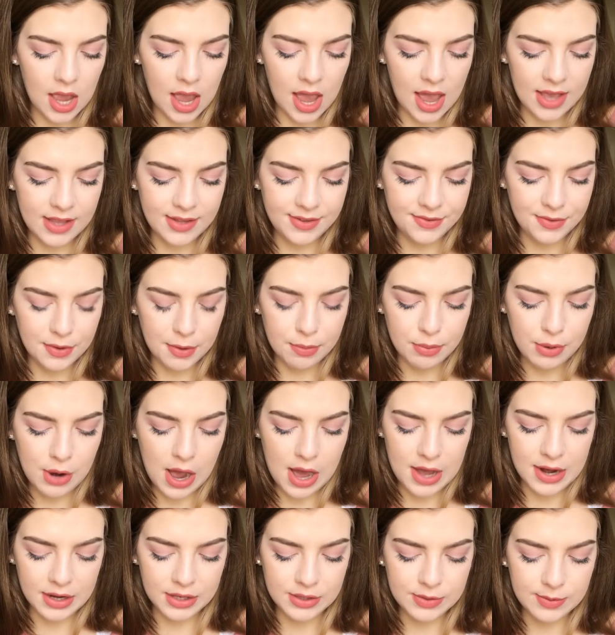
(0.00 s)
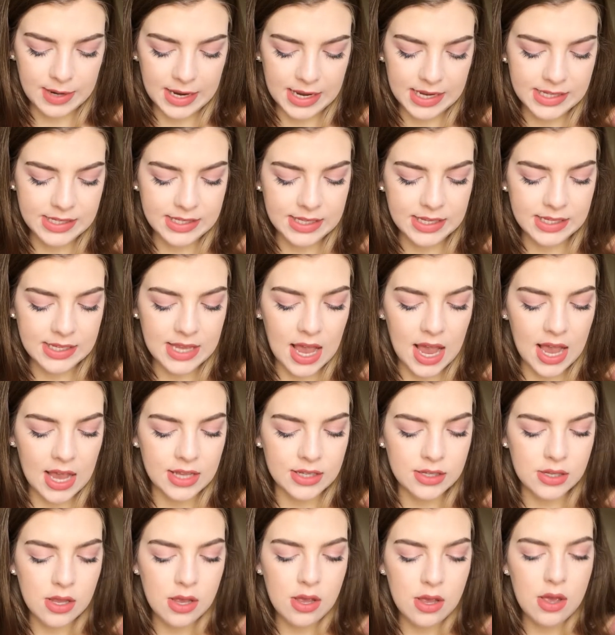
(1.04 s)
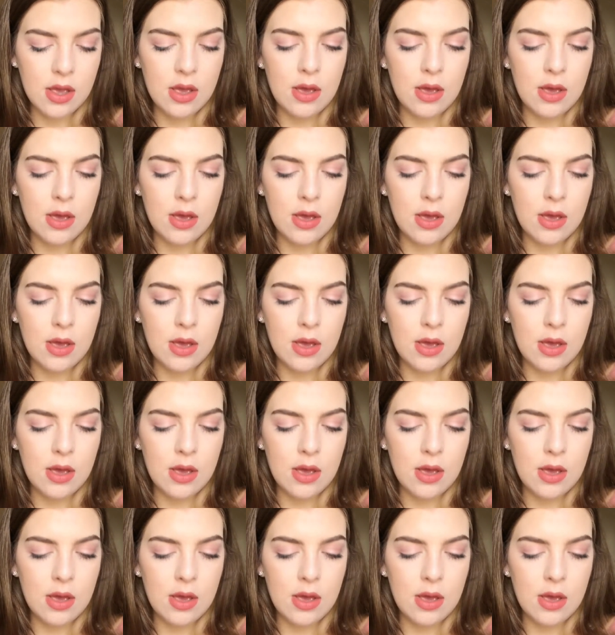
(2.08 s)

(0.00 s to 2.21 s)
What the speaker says: As for product-wise, this has